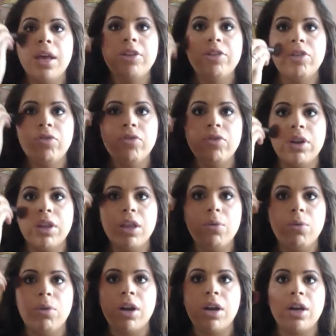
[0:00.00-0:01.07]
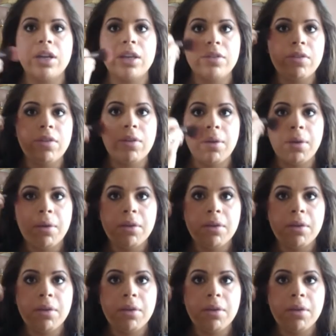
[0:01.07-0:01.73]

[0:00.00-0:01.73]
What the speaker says: It just really works.